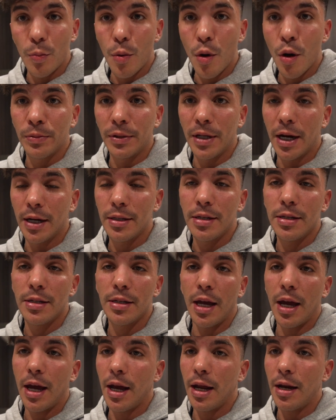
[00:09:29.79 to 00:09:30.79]

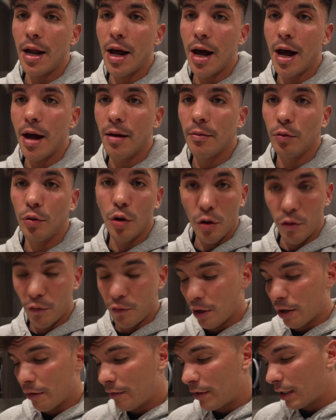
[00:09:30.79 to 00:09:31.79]
Pop-Tarts and go
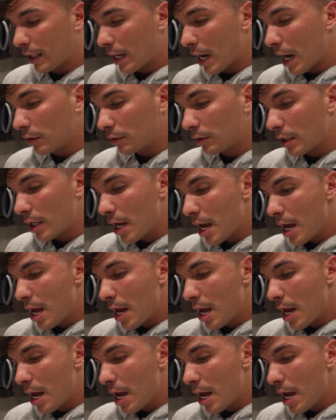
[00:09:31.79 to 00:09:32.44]
for a workout.